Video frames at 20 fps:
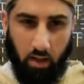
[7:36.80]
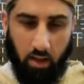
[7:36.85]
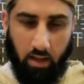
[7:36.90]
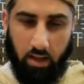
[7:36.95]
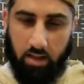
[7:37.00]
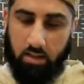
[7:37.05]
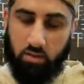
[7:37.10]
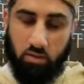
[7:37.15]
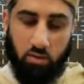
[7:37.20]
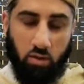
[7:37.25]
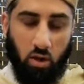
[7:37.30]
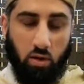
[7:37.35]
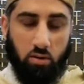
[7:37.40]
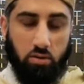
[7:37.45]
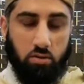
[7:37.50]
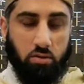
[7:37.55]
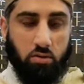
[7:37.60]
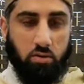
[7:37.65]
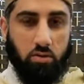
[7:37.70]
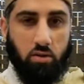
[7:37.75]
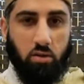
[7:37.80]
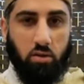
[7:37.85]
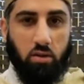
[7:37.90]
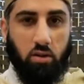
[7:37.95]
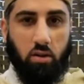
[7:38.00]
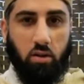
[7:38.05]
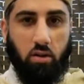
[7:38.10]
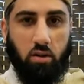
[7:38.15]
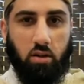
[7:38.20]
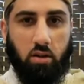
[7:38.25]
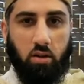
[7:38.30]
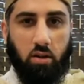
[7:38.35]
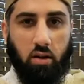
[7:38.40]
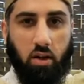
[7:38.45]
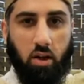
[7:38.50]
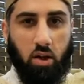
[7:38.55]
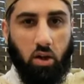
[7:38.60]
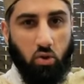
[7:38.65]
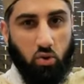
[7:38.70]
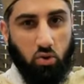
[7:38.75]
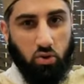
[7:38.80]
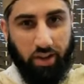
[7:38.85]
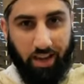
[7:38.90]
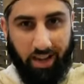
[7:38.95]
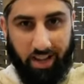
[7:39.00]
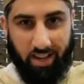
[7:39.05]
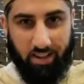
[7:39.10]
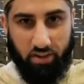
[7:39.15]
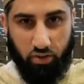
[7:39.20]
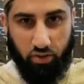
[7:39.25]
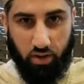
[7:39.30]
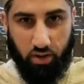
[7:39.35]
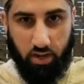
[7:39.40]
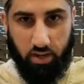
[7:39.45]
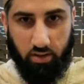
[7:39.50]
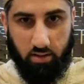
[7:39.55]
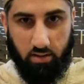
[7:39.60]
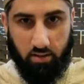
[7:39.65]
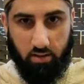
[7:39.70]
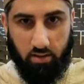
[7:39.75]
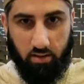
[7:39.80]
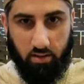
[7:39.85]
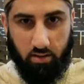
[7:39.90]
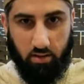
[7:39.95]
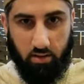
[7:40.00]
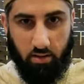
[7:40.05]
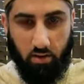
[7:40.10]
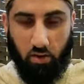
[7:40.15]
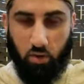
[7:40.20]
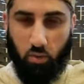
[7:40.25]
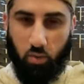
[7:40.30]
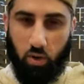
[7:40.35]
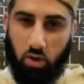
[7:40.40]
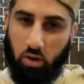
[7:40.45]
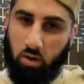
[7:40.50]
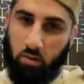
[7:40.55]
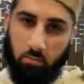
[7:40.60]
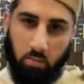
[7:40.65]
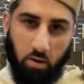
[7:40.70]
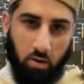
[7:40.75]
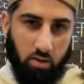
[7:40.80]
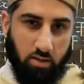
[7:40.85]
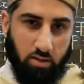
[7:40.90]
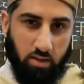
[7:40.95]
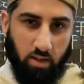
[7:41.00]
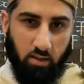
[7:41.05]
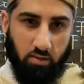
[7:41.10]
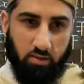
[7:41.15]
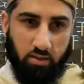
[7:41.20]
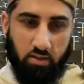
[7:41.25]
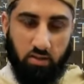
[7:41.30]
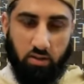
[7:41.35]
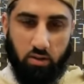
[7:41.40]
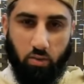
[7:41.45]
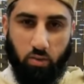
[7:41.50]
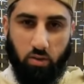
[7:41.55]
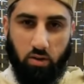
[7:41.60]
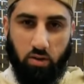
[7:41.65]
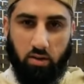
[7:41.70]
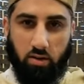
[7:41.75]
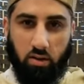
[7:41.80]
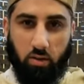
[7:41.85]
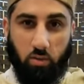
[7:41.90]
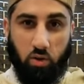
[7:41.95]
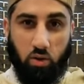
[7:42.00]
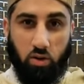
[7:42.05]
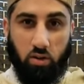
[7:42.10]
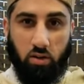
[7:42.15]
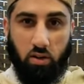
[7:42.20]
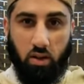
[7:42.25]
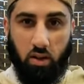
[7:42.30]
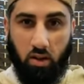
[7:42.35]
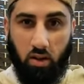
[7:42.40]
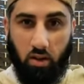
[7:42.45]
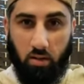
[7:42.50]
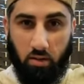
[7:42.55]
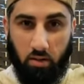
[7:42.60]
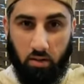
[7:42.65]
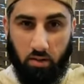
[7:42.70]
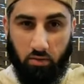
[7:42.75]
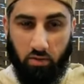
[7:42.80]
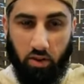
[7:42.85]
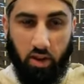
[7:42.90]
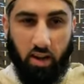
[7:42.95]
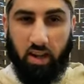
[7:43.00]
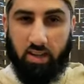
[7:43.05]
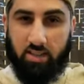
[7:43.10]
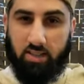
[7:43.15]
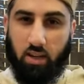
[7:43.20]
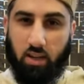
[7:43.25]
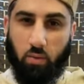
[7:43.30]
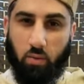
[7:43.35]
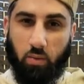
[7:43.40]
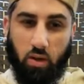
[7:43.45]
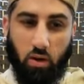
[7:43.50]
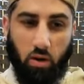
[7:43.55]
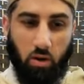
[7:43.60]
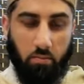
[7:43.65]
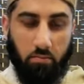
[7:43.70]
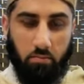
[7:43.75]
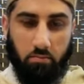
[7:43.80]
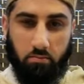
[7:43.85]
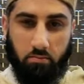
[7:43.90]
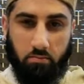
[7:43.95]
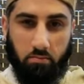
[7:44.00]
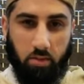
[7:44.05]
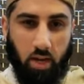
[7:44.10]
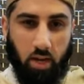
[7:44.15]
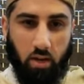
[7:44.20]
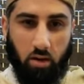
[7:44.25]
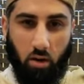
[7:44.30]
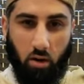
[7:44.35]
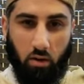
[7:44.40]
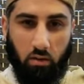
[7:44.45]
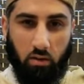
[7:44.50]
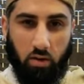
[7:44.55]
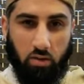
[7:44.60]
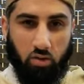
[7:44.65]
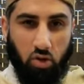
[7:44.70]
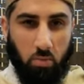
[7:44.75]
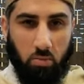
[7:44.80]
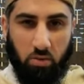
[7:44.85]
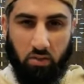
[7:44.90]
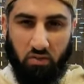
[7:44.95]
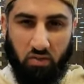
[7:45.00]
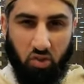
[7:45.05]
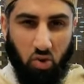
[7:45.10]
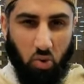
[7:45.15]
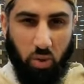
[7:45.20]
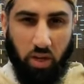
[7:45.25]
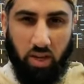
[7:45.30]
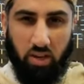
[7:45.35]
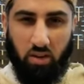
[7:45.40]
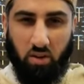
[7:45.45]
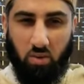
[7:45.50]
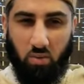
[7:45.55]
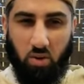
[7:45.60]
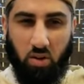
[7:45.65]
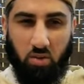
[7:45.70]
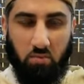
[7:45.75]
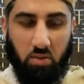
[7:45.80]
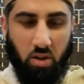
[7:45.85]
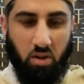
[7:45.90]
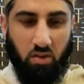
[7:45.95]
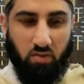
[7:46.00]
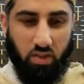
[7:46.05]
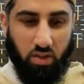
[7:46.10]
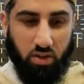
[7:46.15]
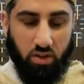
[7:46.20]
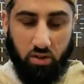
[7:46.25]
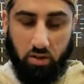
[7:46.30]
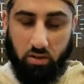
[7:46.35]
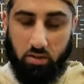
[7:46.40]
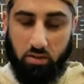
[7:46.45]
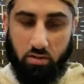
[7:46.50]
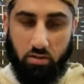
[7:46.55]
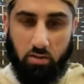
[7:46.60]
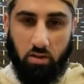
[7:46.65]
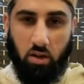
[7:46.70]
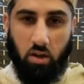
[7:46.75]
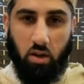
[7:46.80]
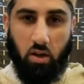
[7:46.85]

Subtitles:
is not a good character trait. You know, we should humble ourselves in this world, and we should realize that we are made of a drop of fluid, we are made of the dust,